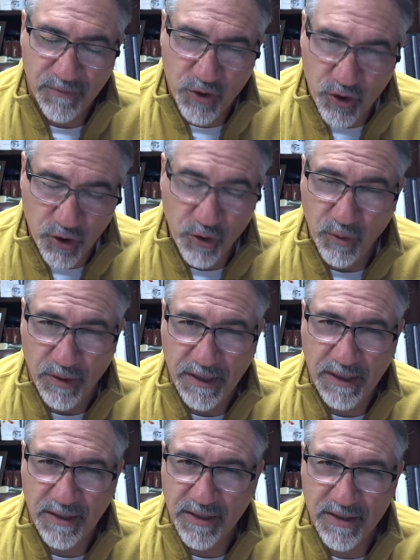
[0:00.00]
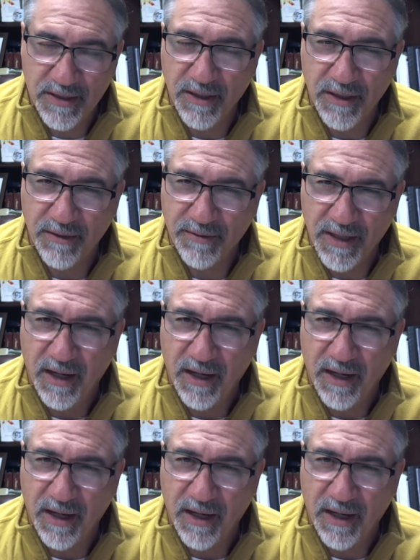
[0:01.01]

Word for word: truly the son of